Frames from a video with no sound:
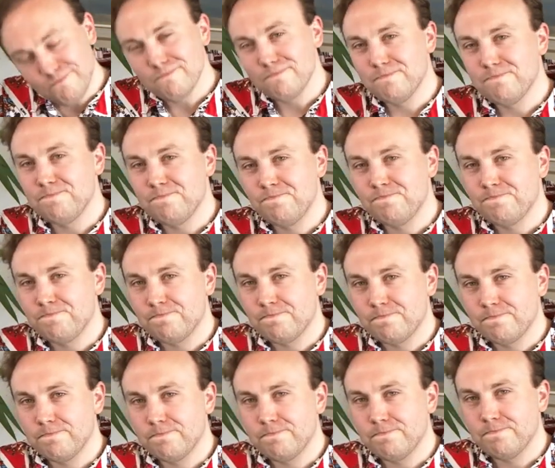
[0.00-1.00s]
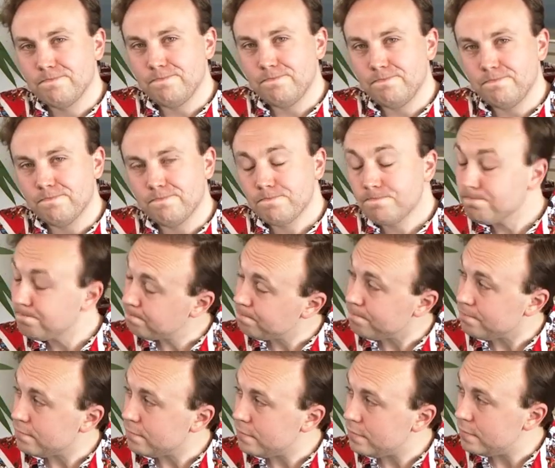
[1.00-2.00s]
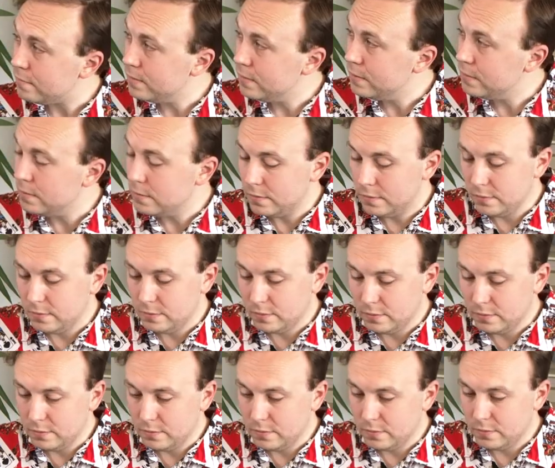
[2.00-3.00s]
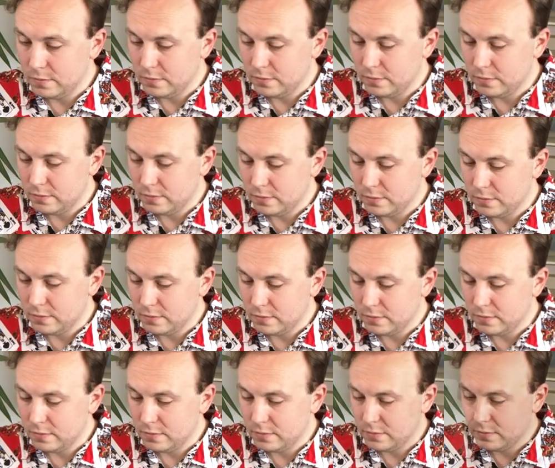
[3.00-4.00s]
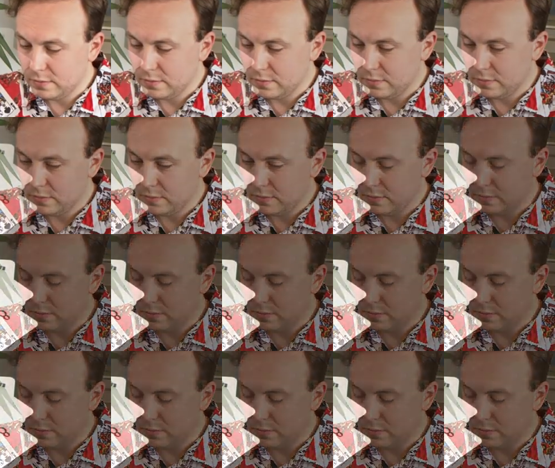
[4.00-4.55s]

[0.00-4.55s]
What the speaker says: (silent)